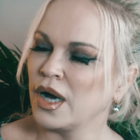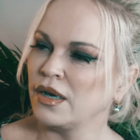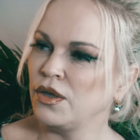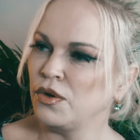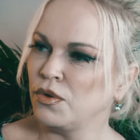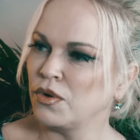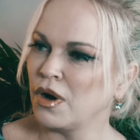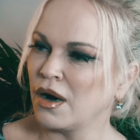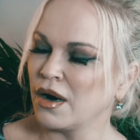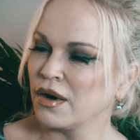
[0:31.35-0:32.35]
and
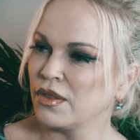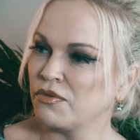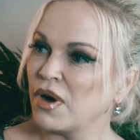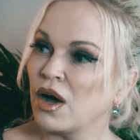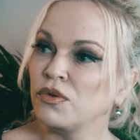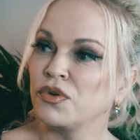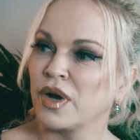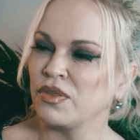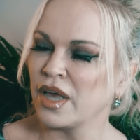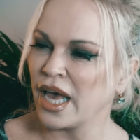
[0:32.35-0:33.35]
you are the founder
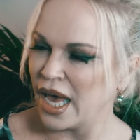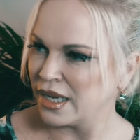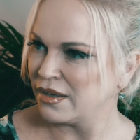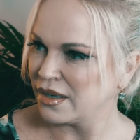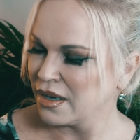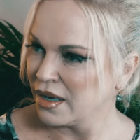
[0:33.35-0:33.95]
and the head